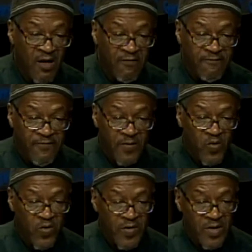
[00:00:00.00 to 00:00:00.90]

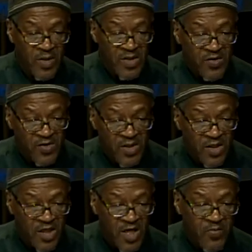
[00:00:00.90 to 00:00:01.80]
February, the City of
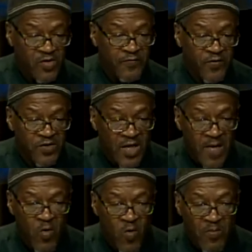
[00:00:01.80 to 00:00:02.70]
Cambridge First Time
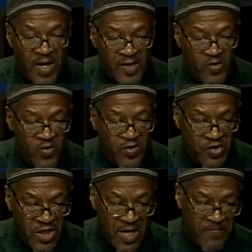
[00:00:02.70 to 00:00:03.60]
Home Buyers
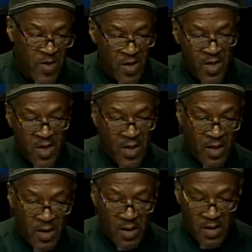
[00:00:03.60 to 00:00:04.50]
Workshop,
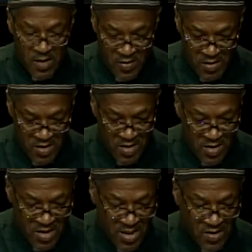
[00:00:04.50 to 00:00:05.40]

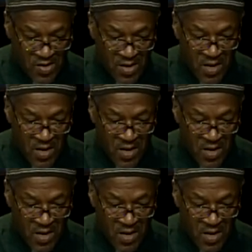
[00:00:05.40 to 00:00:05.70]
and that's